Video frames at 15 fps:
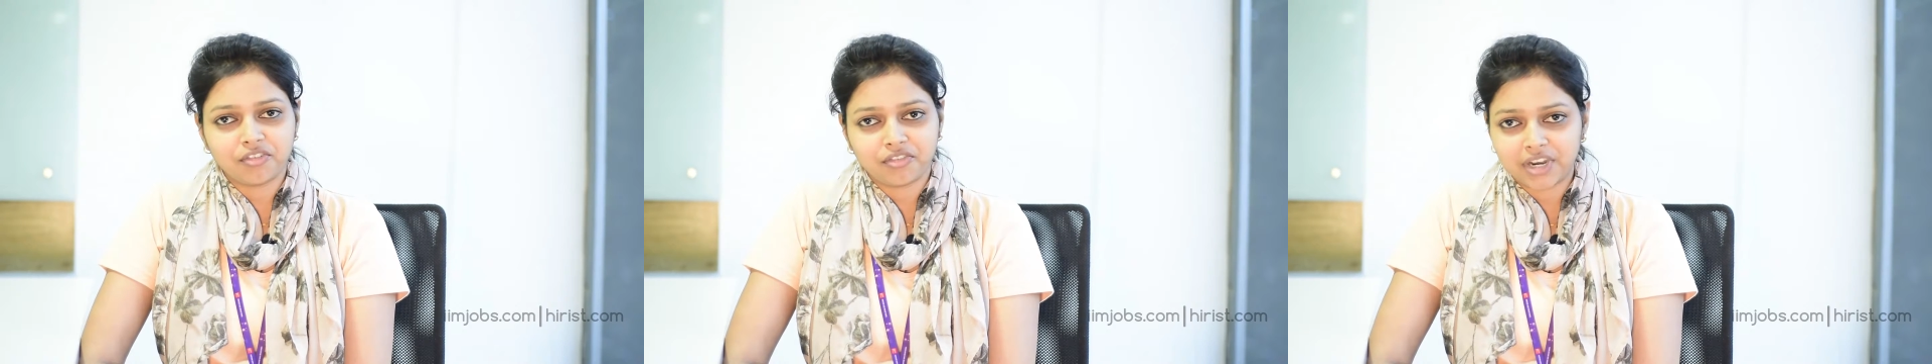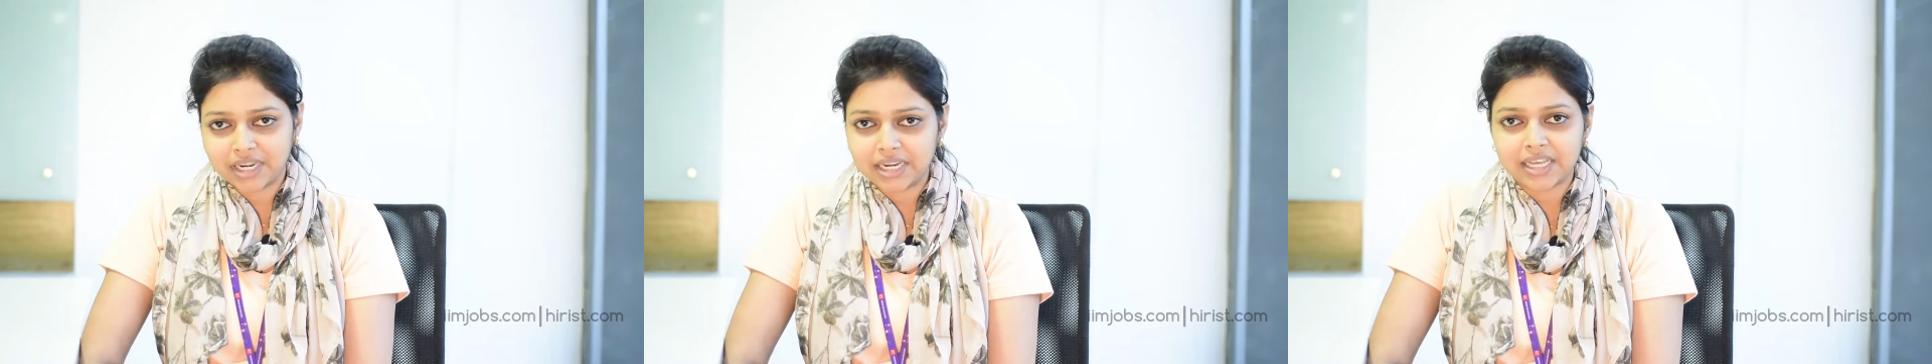
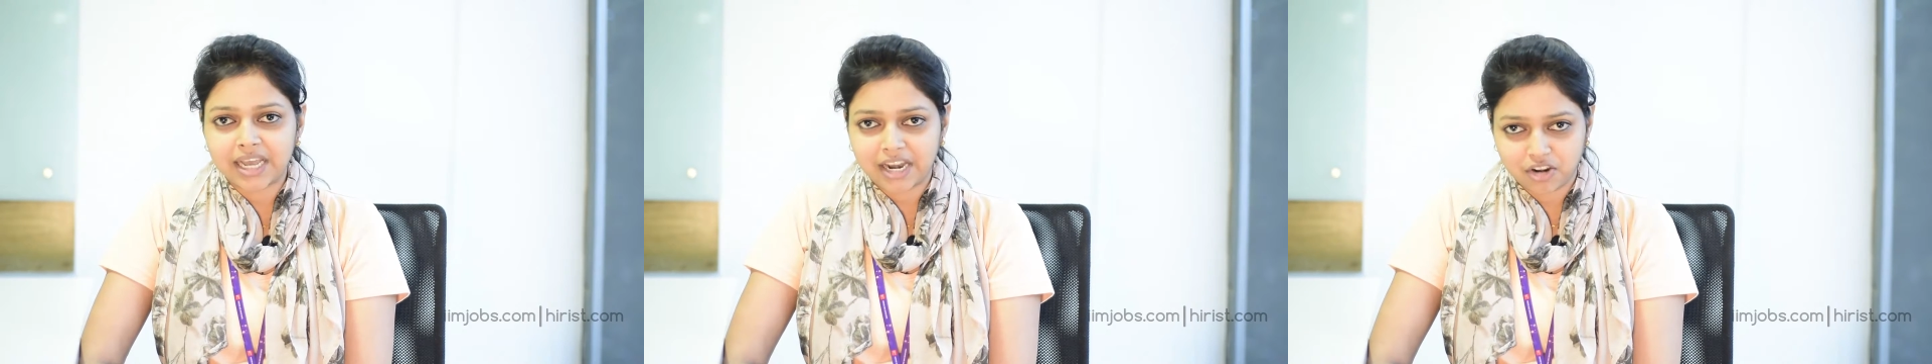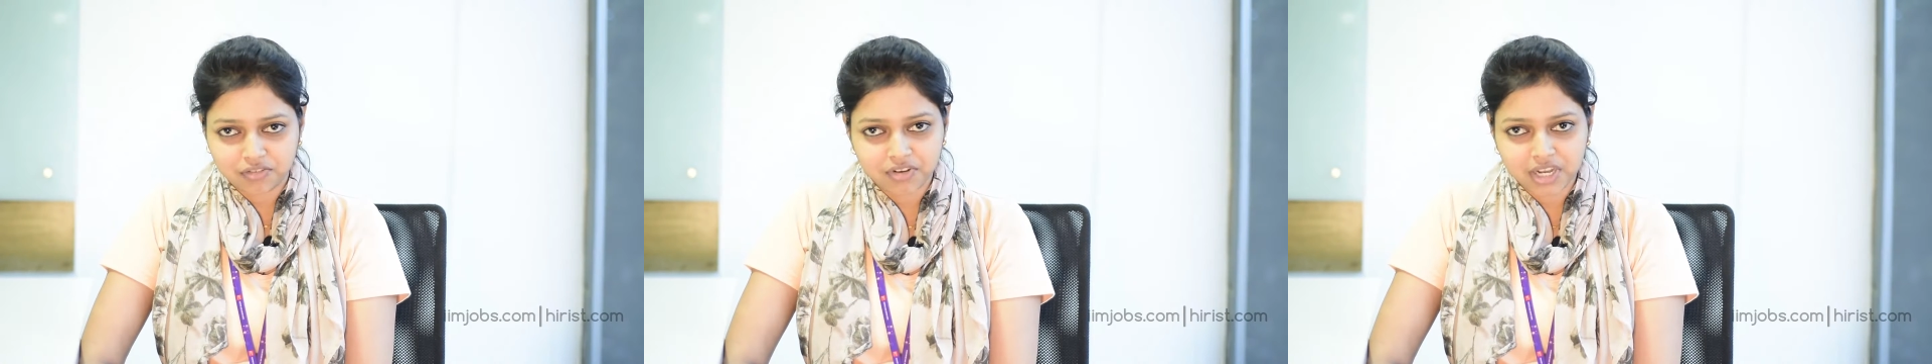friendly
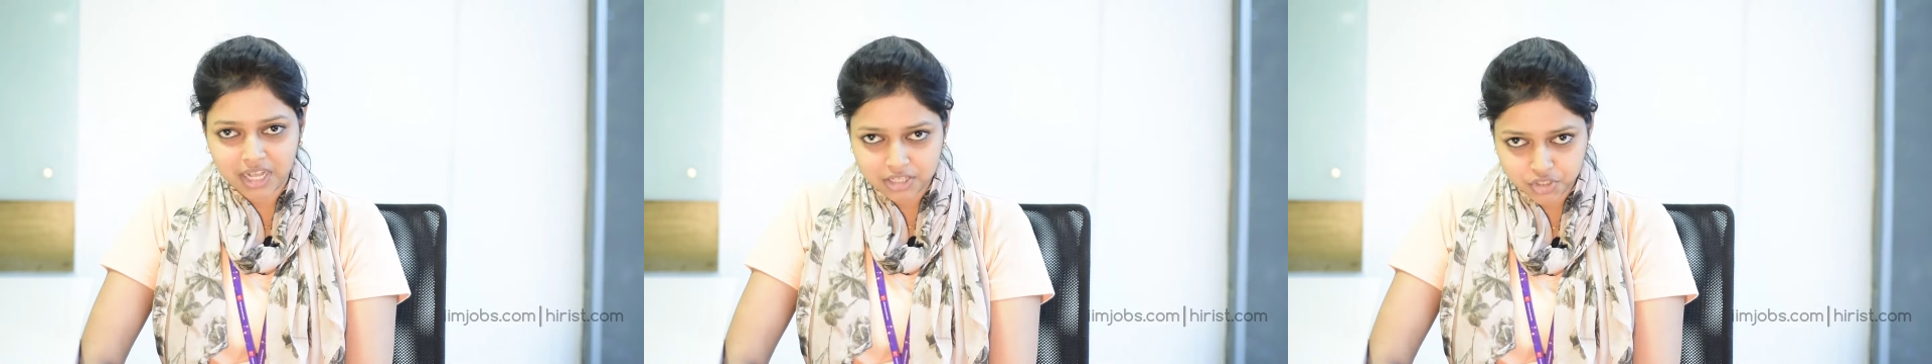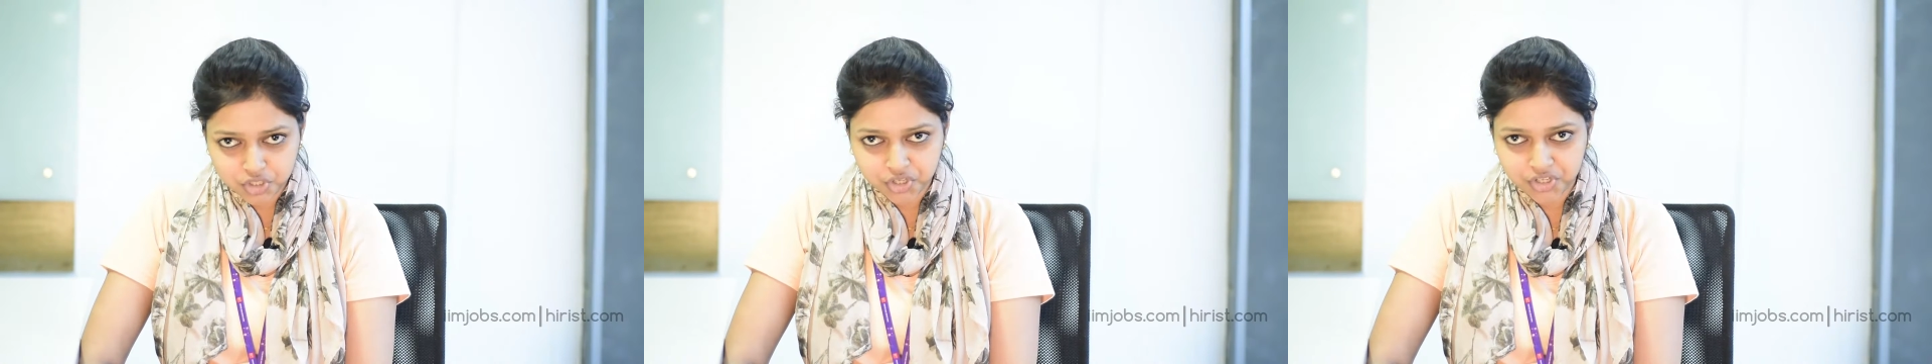kind of a
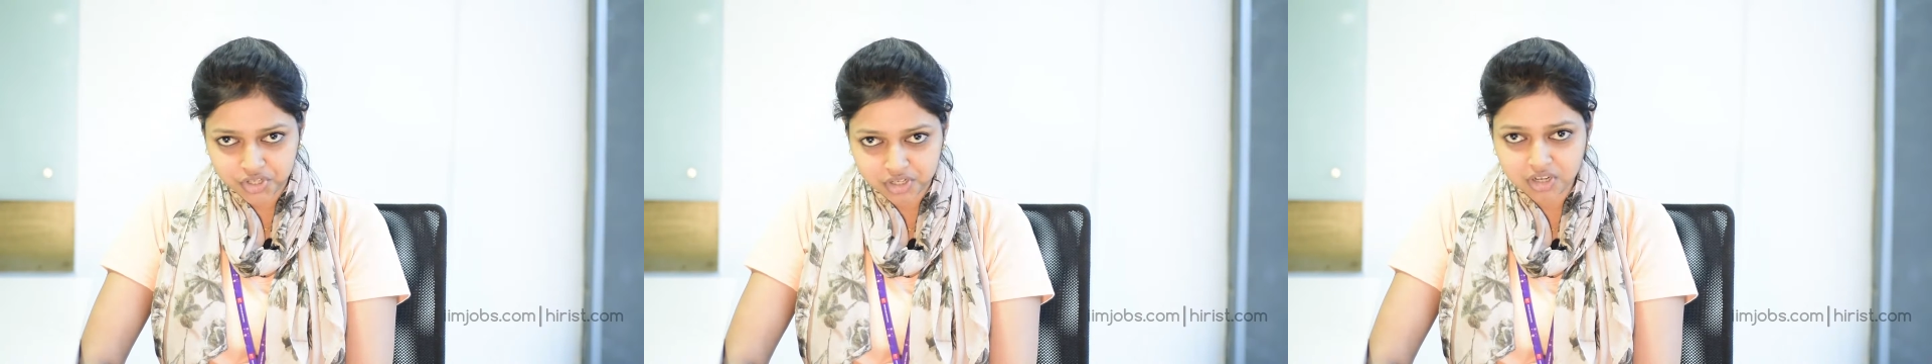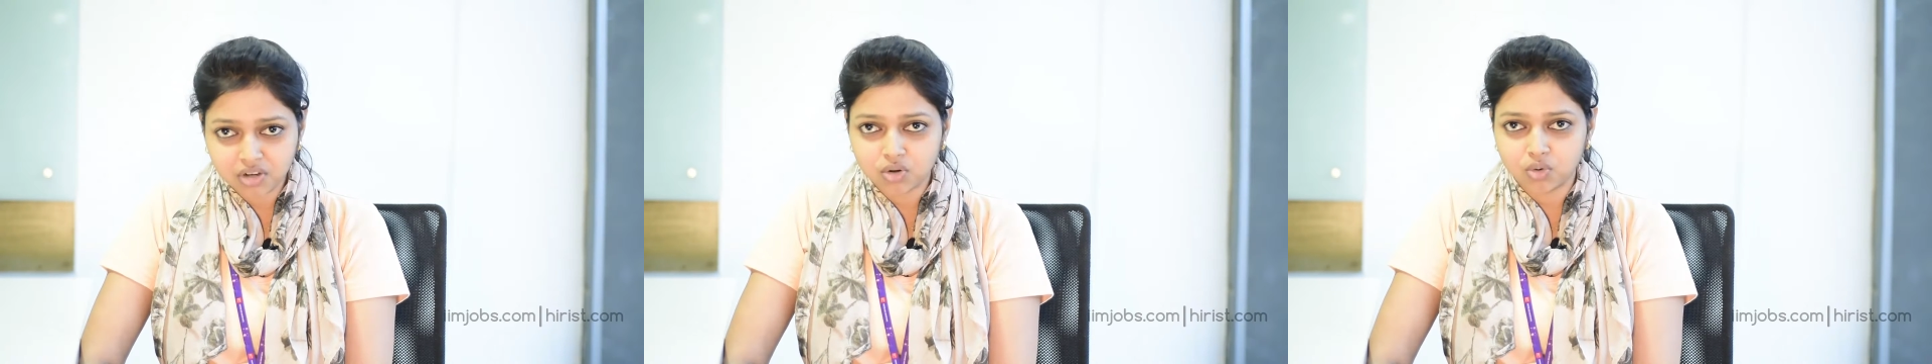culture
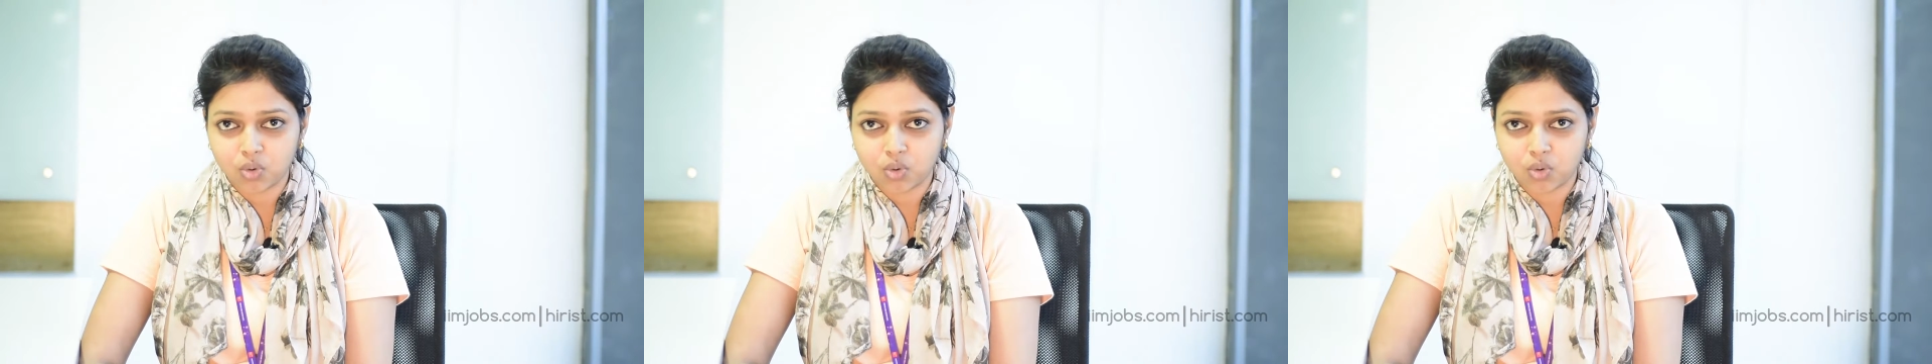here,